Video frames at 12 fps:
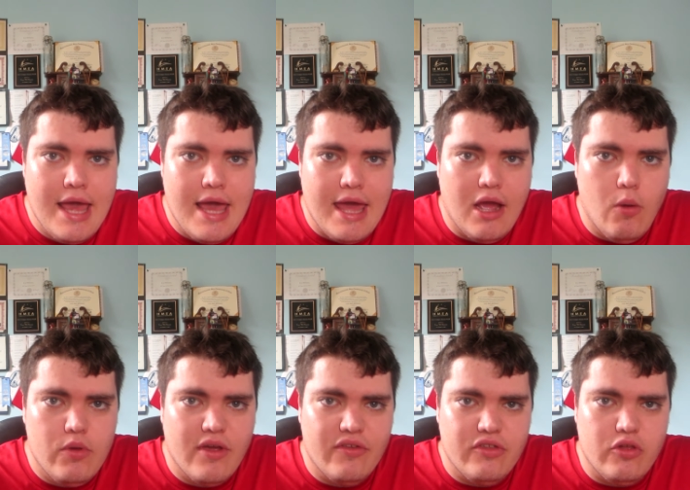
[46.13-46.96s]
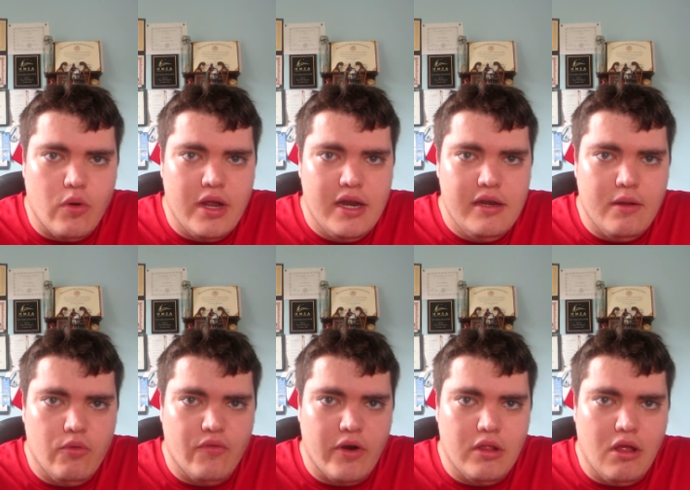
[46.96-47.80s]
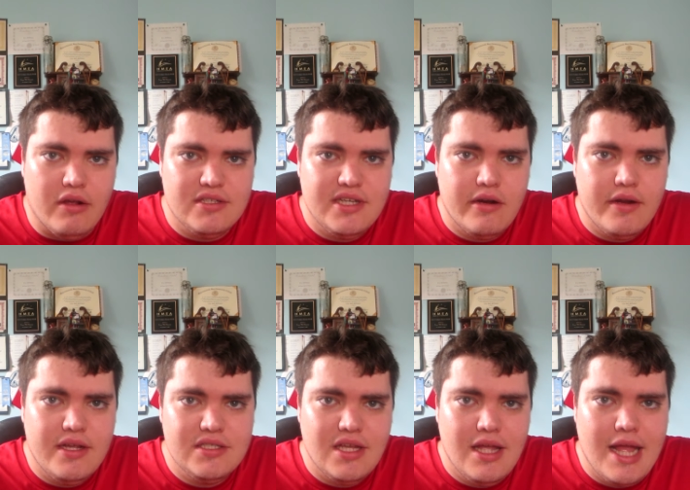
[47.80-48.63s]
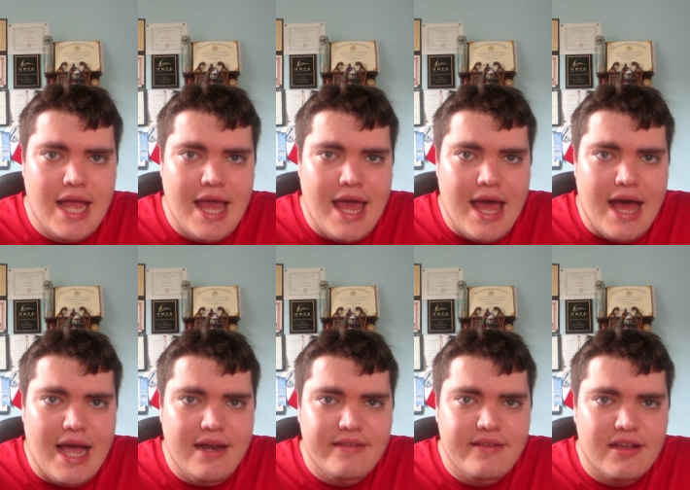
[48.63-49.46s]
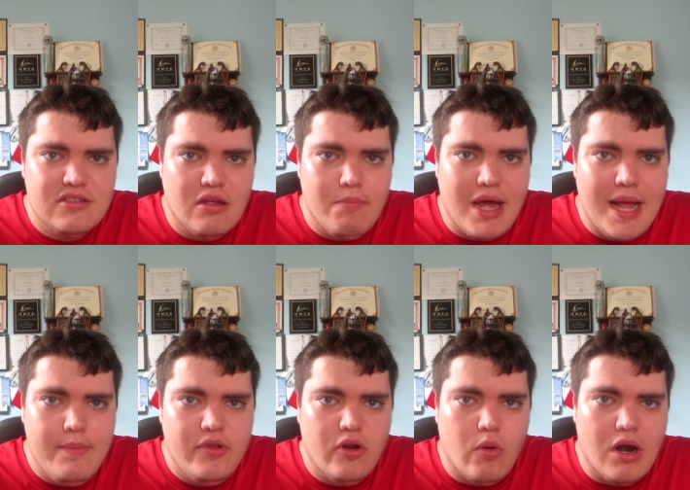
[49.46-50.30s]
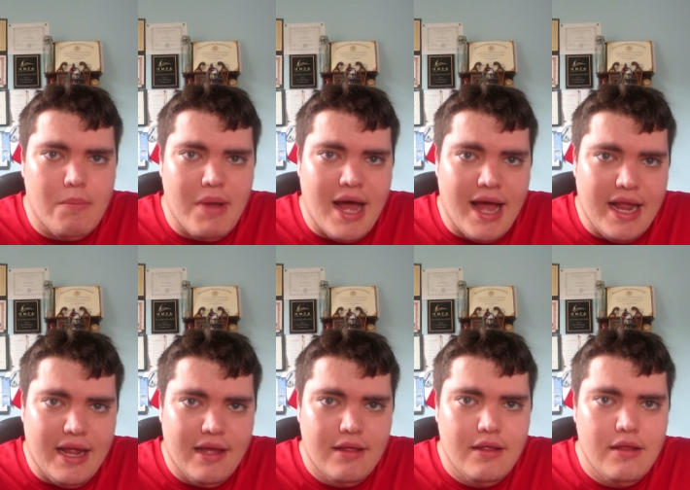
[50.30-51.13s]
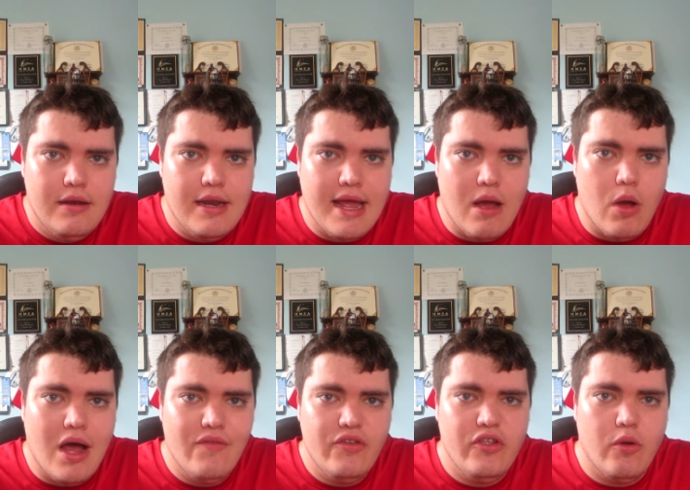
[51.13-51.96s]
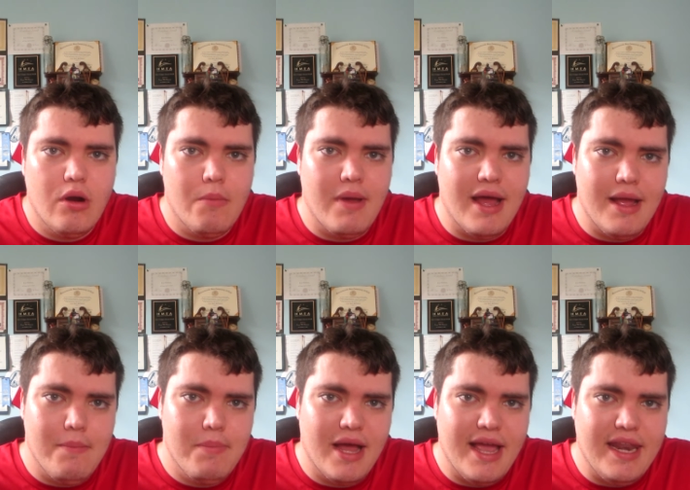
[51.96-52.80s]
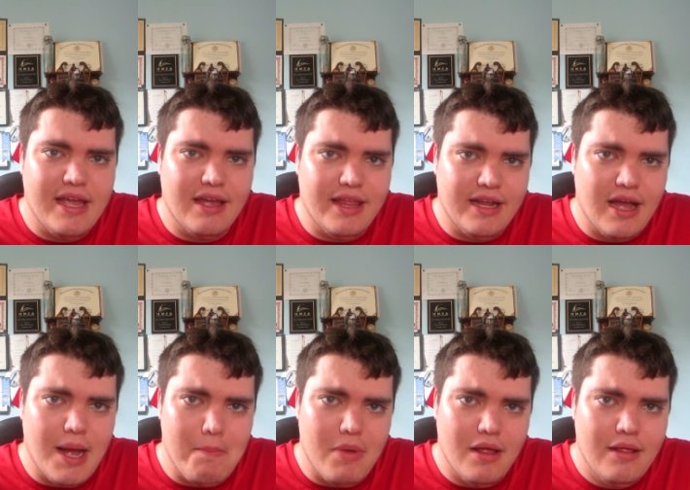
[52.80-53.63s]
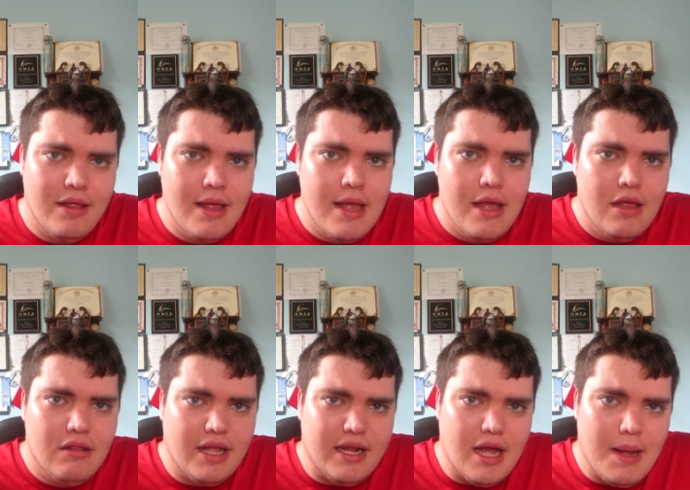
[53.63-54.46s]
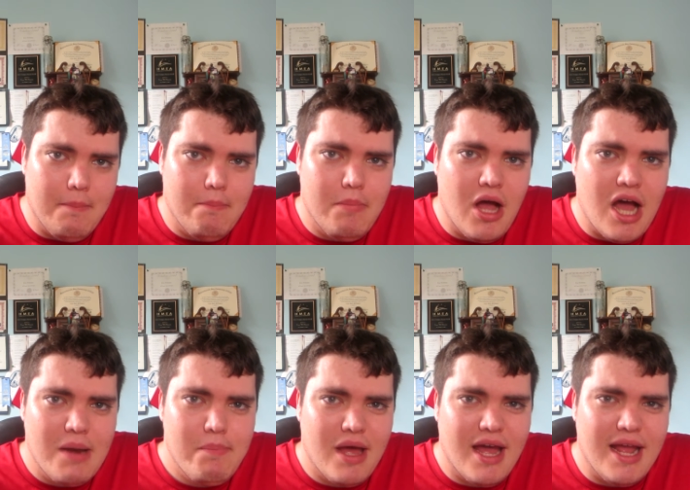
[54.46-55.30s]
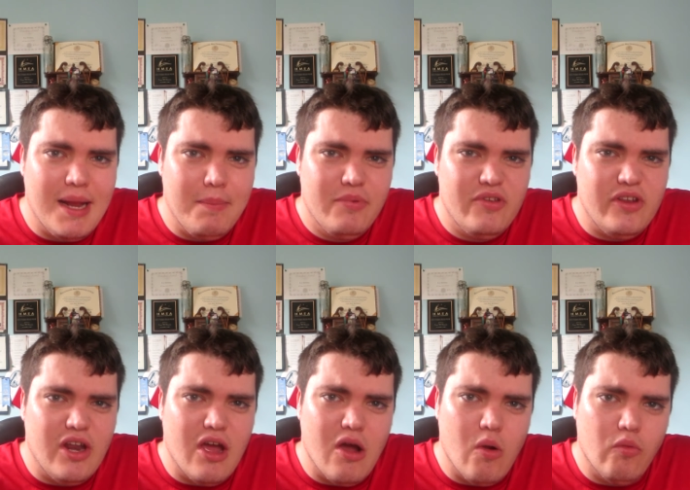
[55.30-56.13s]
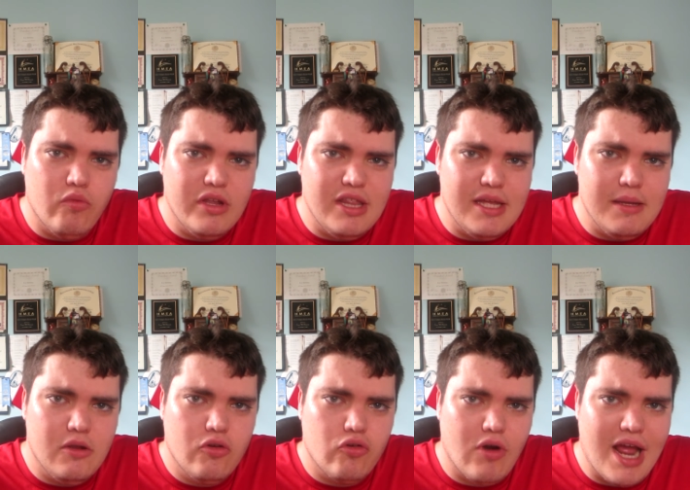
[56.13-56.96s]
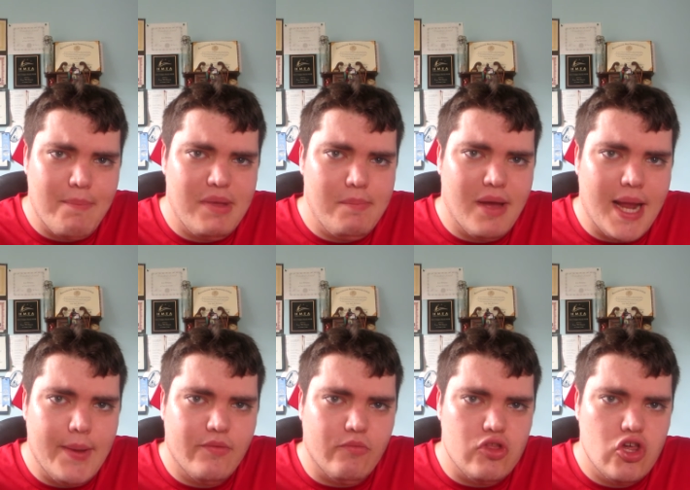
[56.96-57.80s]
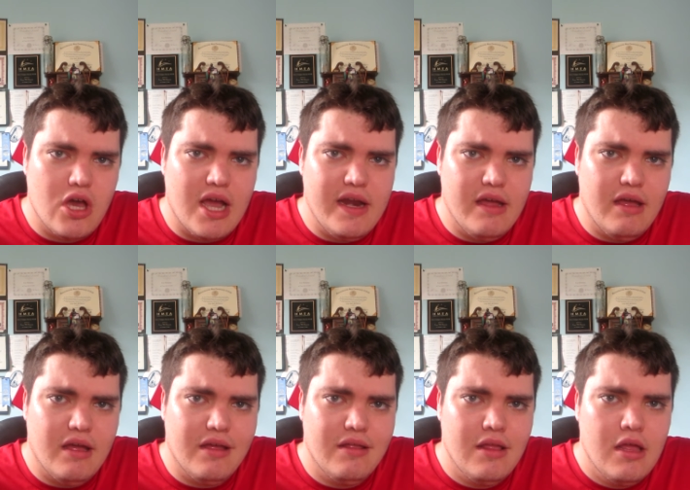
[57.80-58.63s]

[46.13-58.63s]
I hope you guys enjoyed it. It was a very long series. I discussed on pipes you don't want to buy. Now, obviously, you don't want to buy any kind of like um, like um, pot pipes, you know, really crappy pipes from China